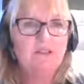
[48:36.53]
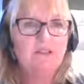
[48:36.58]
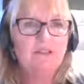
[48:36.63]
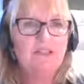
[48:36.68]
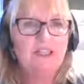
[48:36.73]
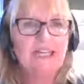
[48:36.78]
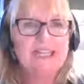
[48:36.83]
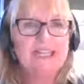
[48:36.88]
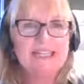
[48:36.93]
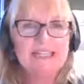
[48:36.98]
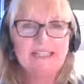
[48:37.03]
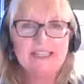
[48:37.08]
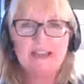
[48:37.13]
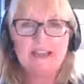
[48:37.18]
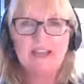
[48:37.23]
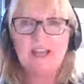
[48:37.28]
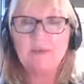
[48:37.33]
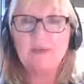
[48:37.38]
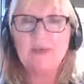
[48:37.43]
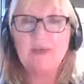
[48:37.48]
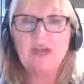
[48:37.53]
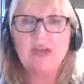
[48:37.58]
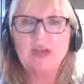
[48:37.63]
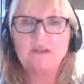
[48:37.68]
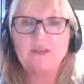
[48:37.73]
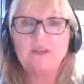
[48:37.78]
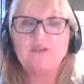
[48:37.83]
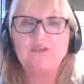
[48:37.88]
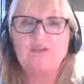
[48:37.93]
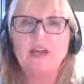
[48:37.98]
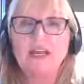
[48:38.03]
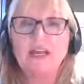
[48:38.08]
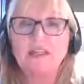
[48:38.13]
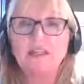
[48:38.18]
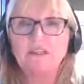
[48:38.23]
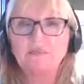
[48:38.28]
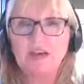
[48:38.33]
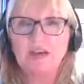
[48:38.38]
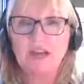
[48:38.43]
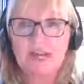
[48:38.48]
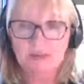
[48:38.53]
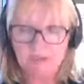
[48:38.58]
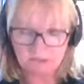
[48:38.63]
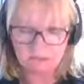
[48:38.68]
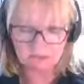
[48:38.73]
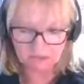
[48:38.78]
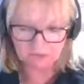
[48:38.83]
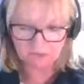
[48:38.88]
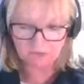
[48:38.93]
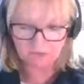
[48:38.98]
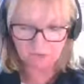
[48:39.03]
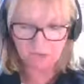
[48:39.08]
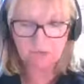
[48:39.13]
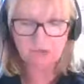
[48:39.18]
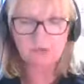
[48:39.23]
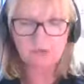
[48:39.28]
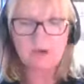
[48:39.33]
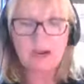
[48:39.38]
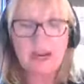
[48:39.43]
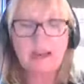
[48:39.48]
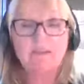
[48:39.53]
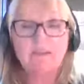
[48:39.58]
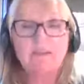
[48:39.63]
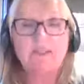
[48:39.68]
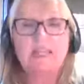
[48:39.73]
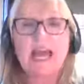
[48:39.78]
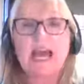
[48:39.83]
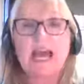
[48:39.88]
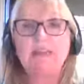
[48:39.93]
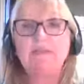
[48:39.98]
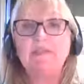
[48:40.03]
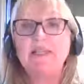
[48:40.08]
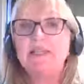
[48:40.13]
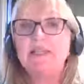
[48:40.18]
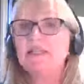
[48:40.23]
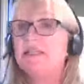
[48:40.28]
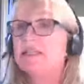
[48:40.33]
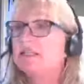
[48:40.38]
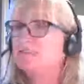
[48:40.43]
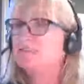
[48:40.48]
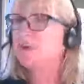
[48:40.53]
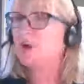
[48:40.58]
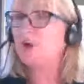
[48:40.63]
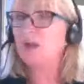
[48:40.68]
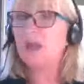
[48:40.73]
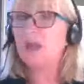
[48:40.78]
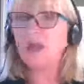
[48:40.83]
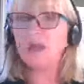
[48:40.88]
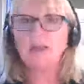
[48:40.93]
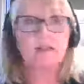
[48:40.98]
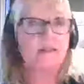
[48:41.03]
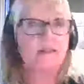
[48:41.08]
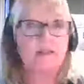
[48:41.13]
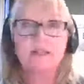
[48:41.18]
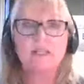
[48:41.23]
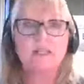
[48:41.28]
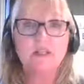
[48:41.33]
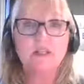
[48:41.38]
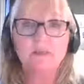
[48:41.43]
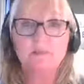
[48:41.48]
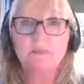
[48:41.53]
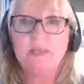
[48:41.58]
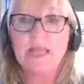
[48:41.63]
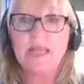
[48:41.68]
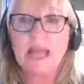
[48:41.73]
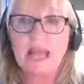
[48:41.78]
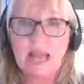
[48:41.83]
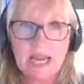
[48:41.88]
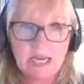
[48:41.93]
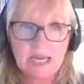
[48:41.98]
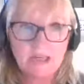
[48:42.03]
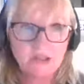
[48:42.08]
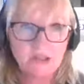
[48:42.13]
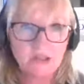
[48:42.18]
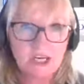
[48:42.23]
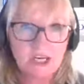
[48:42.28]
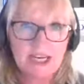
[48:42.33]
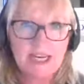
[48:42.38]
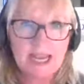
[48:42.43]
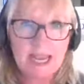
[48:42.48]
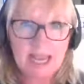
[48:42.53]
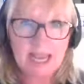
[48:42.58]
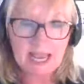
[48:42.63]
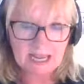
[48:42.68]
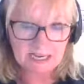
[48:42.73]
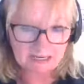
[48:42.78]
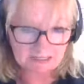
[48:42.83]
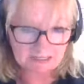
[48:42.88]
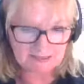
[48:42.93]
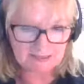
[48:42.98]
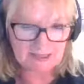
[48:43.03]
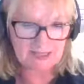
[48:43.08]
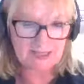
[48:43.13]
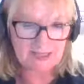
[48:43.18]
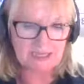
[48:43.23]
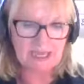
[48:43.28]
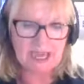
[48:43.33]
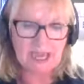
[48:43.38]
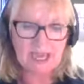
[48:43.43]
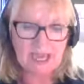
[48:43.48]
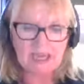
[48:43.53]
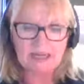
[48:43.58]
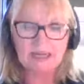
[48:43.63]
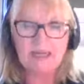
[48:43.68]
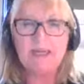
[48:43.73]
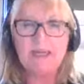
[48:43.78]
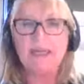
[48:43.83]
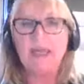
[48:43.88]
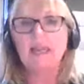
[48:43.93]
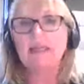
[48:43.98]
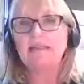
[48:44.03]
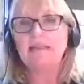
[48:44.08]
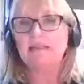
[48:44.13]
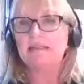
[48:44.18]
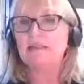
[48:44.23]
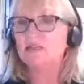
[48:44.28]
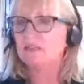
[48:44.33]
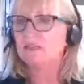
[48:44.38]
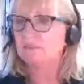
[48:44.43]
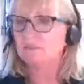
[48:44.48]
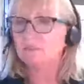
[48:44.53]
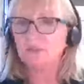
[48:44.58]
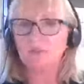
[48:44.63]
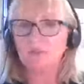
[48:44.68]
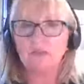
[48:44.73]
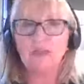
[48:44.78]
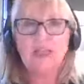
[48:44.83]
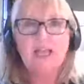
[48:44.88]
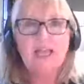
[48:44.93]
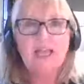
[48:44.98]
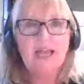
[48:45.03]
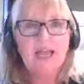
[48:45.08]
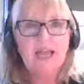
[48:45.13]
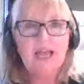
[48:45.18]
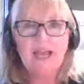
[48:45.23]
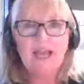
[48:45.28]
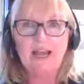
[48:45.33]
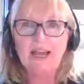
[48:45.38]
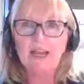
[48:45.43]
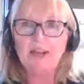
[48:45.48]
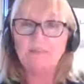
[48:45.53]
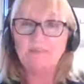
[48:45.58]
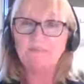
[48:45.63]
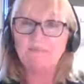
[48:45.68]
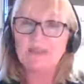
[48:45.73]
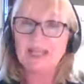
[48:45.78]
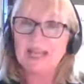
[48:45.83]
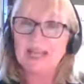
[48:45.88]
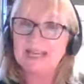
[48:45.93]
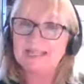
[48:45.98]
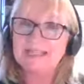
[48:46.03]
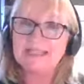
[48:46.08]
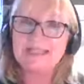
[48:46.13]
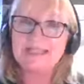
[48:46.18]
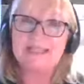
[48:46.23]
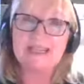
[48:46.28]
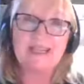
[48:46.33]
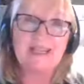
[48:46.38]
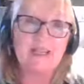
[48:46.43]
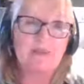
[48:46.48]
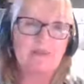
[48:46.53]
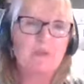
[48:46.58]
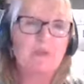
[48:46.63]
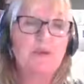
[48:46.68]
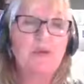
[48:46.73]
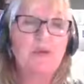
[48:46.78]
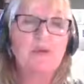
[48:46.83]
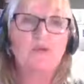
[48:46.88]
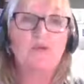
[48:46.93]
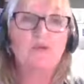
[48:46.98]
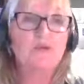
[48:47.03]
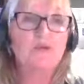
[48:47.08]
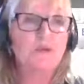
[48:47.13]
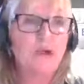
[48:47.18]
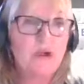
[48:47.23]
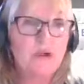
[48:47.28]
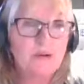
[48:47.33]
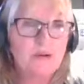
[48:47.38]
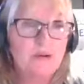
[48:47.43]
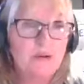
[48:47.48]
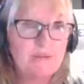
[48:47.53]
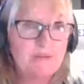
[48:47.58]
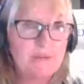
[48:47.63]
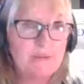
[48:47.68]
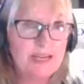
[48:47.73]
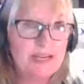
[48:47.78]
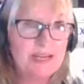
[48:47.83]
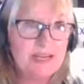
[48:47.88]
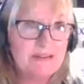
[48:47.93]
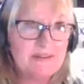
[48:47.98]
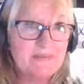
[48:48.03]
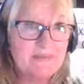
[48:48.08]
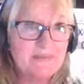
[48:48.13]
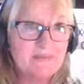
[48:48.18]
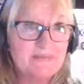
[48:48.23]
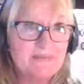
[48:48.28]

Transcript: Right, so here we are, the final round, the fourth round, and this is potluck. So this could be literally anything, any anything at all. Um, and uh, you're probably all groan at me.